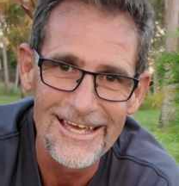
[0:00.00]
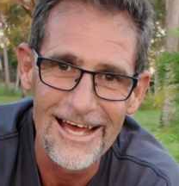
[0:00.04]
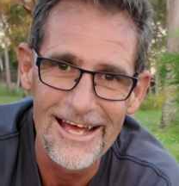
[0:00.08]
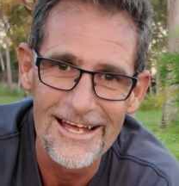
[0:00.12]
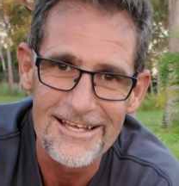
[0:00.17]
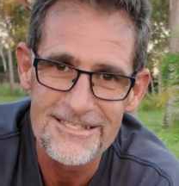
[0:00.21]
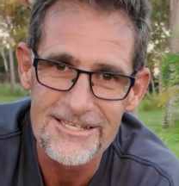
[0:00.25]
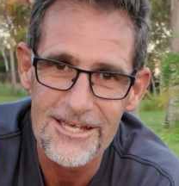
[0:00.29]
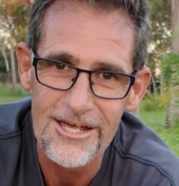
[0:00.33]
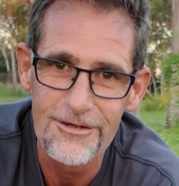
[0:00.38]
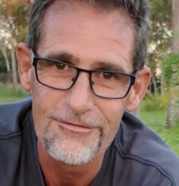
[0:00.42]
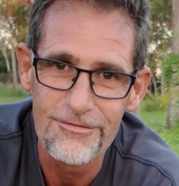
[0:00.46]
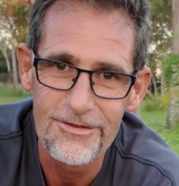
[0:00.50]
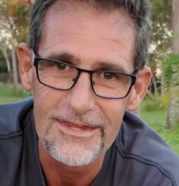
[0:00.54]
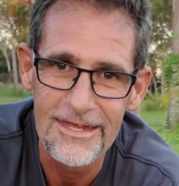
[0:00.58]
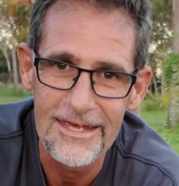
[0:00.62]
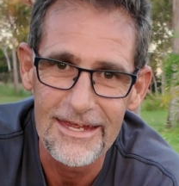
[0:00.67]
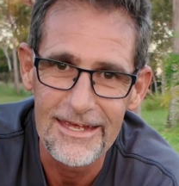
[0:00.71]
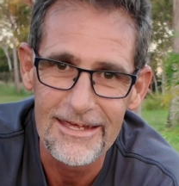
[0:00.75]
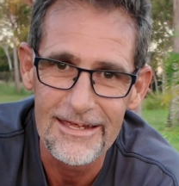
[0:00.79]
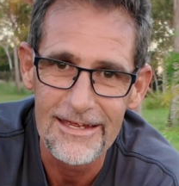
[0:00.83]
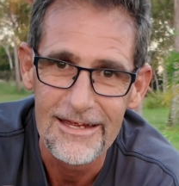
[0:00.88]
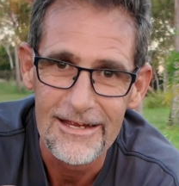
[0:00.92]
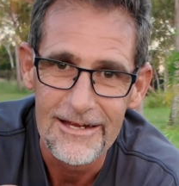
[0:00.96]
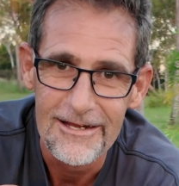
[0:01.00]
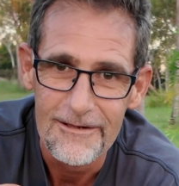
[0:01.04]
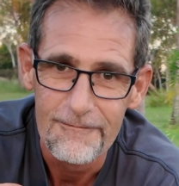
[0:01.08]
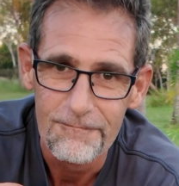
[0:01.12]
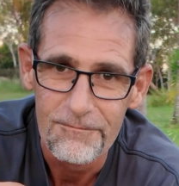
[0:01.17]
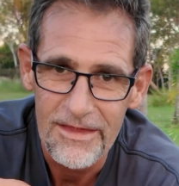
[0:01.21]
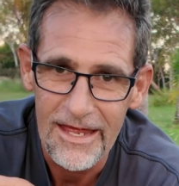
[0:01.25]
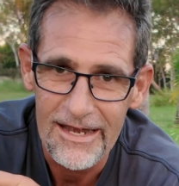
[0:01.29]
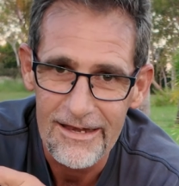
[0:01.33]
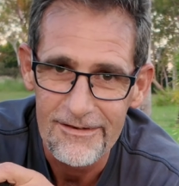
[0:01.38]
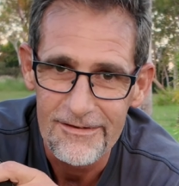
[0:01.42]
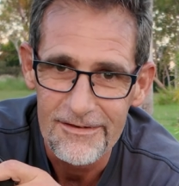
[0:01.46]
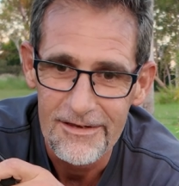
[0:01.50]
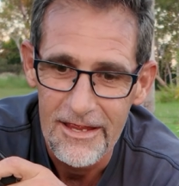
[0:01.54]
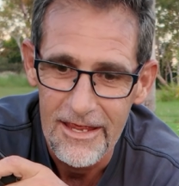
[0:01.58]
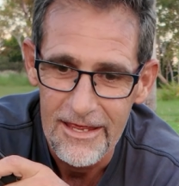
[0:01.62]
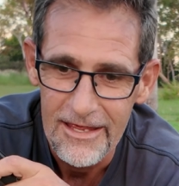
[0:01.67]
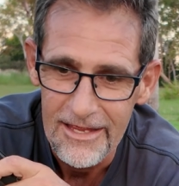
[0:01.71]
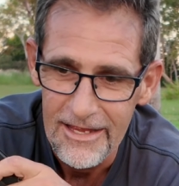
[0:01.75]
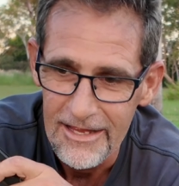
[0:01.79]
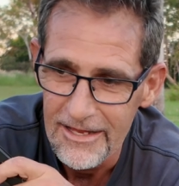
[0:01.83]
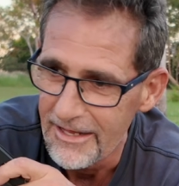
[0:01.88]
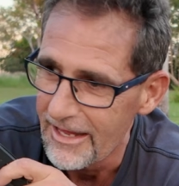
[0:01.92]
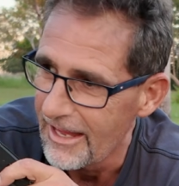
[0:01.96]
cars over there that
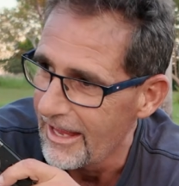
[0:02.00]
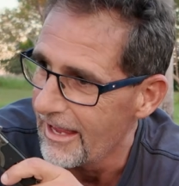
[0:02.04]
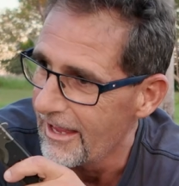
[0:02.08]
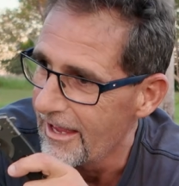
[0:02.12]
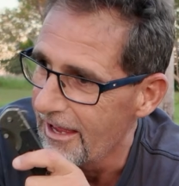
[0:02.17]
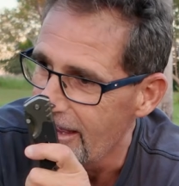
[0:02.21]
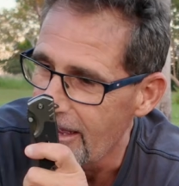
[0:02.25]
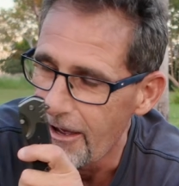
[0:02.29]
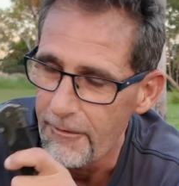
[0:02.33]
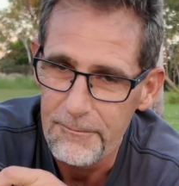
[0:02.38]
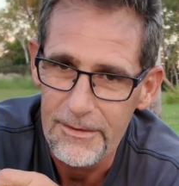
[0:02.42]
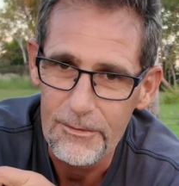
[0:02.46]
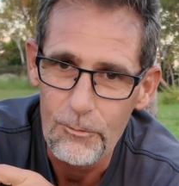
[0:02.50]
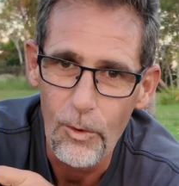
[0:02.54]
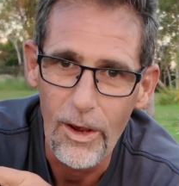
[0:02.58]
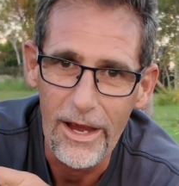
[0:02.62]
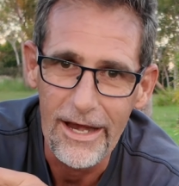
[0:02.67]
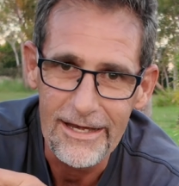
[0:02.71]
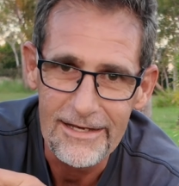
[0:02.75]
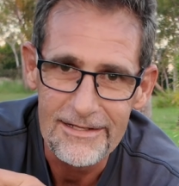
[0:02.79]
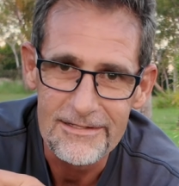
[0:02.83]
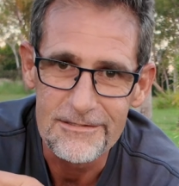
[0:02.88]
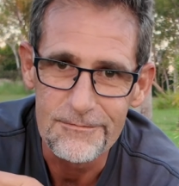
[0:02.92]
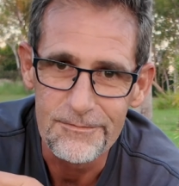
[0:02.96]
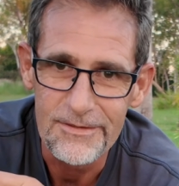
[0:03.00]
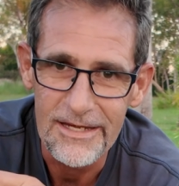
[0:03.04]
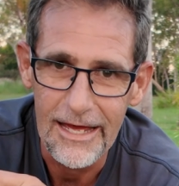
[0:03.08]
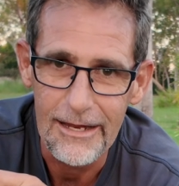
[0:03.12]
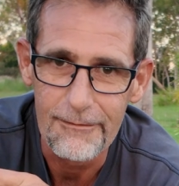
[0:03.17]
I've been waiting to be